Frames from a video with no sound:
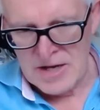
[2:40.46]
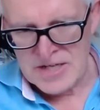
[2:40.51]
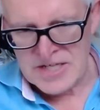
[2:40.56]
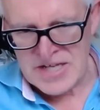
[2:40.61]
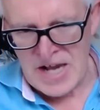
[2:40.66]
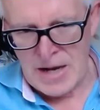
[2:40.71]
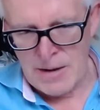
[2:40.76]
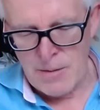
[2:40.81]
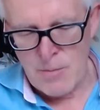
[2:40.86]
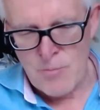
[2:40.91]

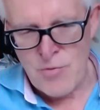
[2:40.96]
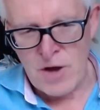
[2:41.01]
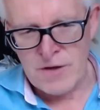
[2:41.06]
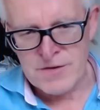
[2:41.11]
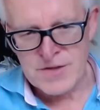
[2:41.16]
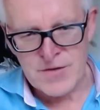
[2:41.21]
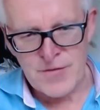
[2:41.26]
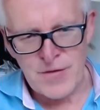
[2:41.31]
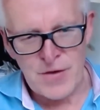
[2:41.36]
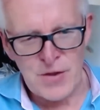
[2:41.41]
Salomon
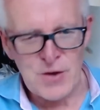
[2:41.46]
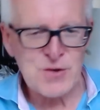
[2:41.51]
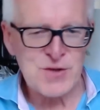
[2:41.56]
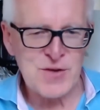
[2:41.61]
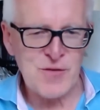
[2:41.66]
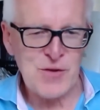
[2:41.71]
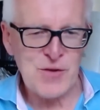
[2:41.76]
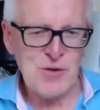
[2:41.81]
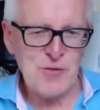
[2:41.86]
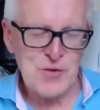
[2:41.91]
Brothers, for those
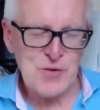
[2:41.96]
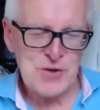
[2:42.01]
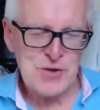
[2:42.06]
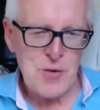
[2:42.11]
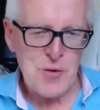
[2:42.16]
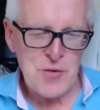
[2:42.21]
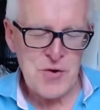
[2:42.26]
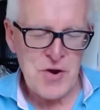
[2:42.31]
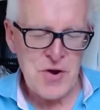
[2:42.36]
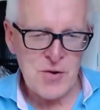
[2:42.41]
of you that
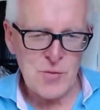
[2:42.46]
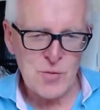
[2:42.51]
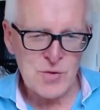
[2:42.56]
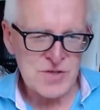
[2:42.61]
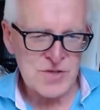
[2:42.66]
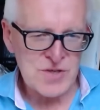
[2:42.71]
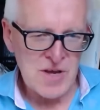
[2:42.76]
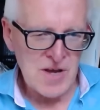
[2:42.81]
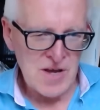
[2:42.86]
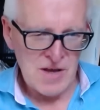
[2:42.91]
don't know,
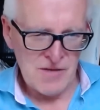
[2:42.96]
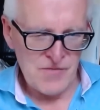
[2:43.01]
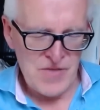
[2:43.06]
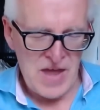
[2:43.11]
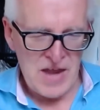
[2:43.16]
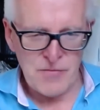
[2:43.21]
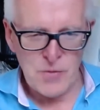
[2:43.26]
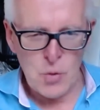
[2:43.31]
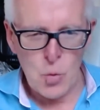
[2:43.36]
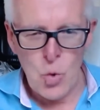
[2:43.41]
was
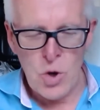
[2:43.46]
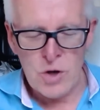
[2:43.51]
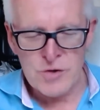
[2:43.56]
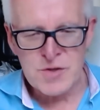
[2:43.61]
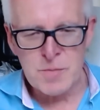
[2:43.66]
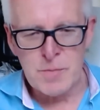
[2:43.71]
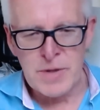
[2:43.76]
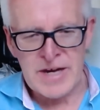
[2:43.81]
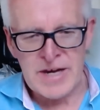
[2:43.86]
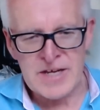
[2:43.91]
then the
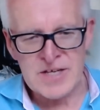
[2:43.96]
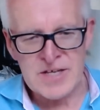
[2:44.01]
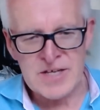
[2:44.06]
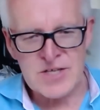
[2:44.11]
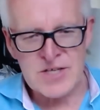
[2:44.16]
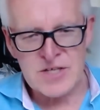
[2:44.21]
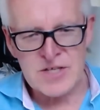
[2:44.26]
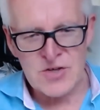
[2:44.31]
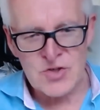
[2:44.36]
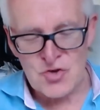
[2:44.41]
world's
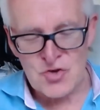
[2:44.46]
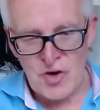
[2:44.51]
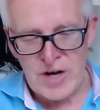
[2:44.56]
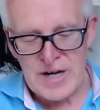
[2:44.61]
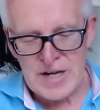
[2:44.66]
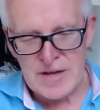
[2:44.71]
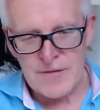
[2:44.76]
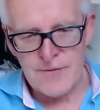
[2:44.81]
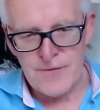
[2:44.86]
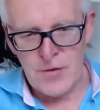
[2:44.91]
biggest uh,
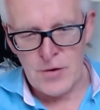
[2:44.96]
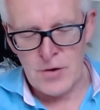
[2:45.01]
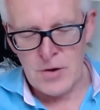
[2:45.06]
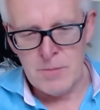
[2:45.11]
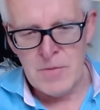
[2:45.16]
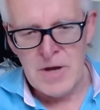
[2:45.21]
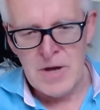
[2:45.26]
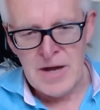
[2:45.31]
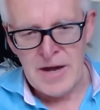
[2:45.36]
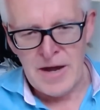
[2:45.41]
trading
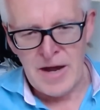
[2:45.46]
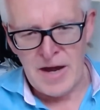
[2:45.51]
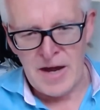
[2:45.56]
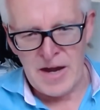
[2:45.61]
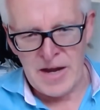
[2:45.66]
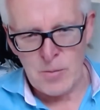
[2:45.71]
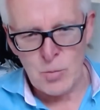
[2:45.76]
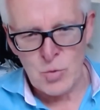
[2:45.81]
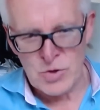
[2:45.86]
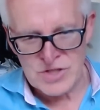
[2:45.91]
firm.
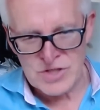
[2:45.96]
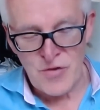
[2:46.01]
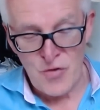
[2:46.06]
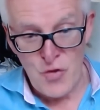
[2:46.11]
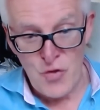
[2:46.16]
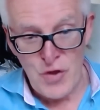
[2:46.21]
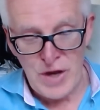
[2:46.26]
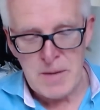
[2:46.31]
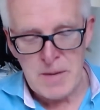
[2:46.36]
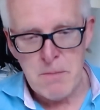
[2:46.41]
Uh, it
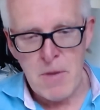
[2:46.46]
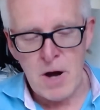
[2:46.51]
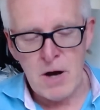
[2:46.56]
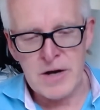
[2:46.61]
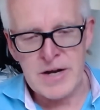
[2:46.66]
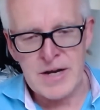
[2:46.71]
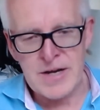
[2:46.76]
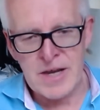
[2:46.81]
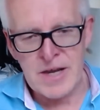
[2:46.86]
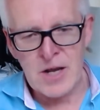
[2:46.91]
was the
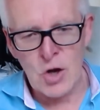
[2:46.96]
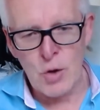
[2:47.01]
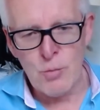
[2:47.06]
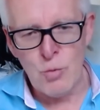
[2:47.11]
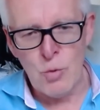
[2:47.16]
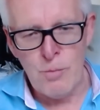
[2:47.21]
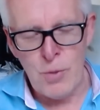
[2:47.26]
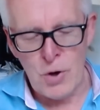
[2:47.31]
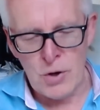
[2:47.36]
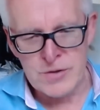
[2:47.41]
market in
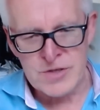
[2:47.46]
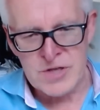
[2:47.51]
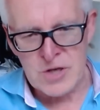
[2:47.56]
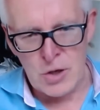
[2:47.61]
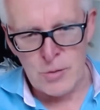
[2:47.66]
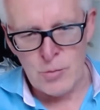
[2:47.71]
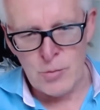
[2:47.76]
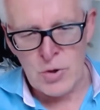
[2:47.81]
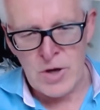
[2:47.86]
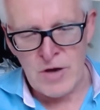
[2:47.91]
global bonds,
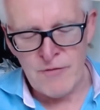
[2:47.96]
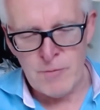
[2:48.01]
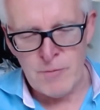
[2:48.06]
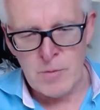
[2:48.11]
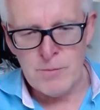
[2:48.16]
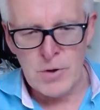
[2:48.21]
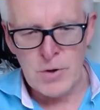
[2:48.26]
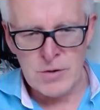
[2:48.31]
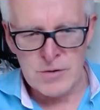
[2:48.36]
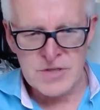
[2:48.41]
global
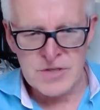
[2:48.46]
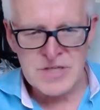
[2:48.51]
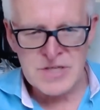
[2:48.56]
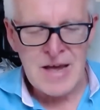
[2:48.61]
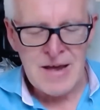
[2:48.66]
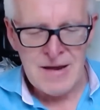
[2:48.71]
government bonds,